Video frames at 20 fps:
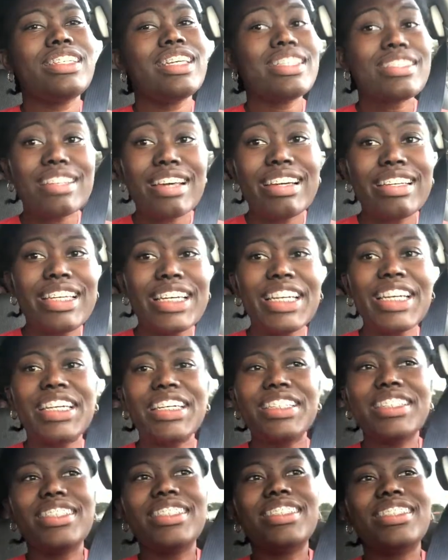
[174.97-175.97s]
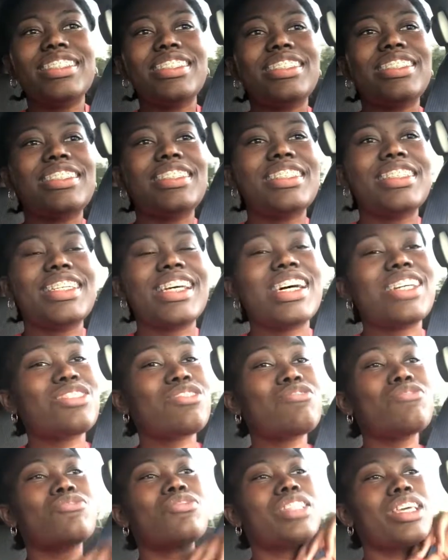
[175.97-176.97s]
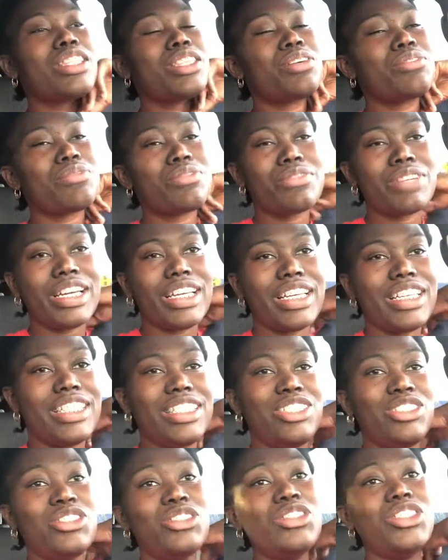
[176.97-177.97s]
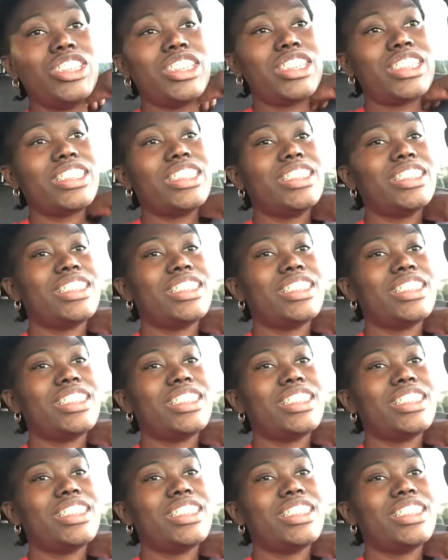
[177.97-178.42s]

Yes, I did. I told you that they were ready. You just did.